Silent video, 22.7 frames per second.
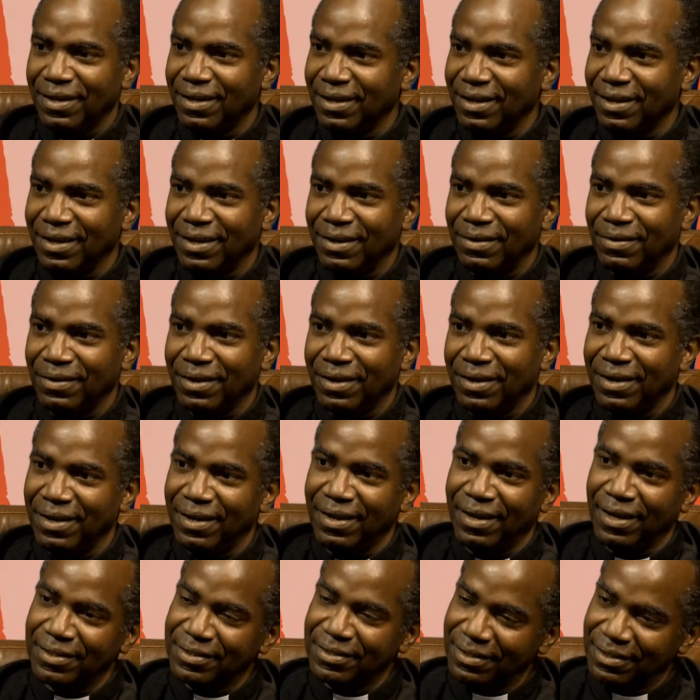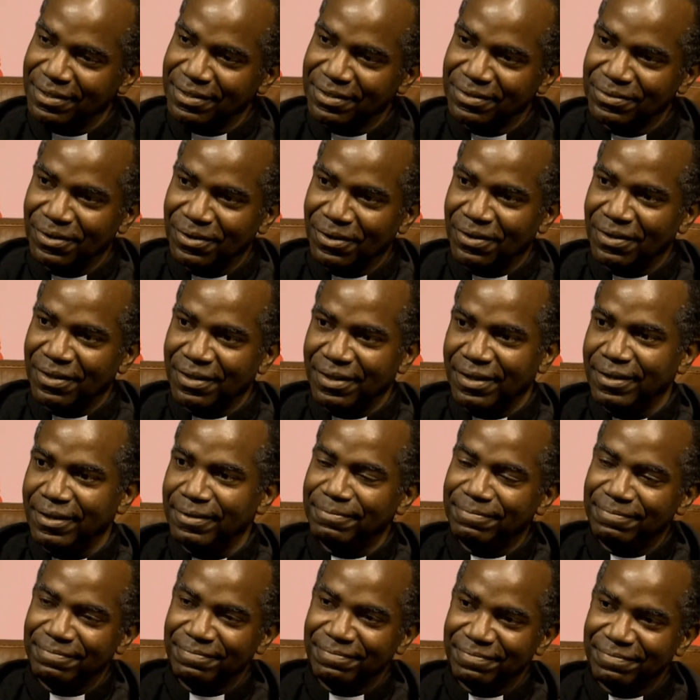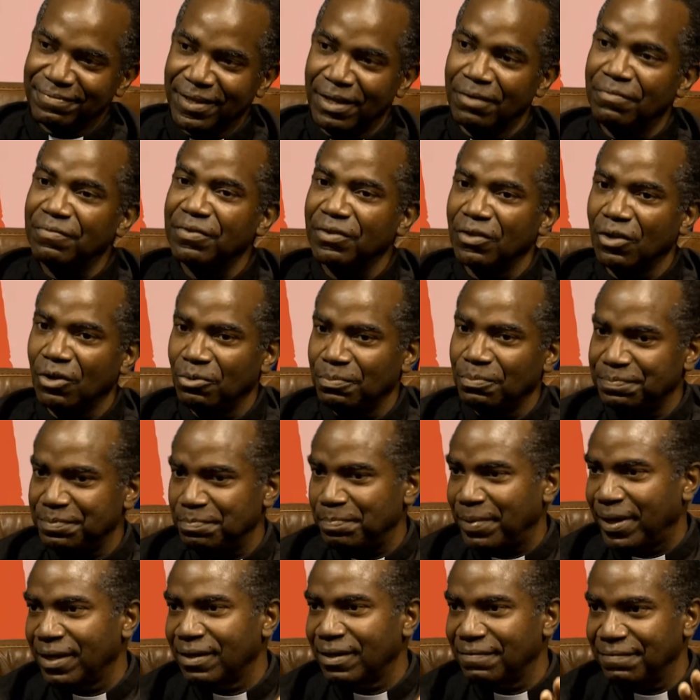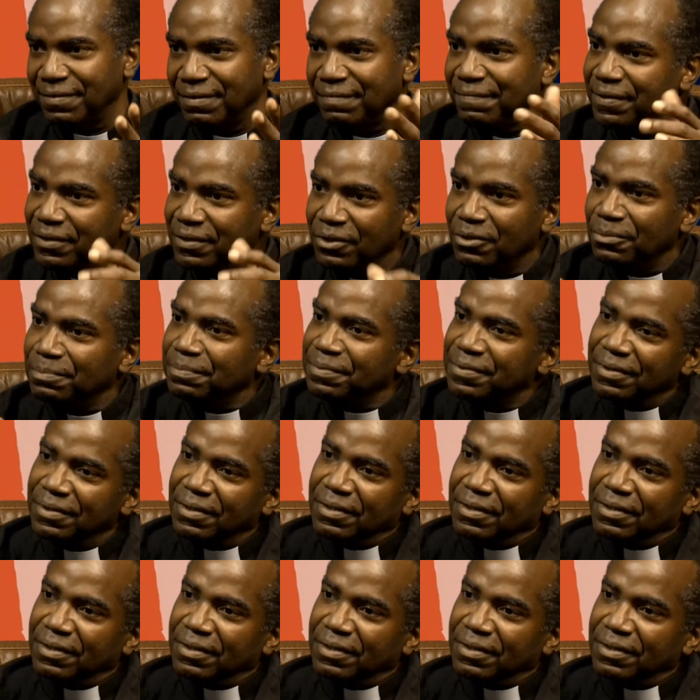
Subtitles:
I had access to all of that. The envelopes, back of envelopes and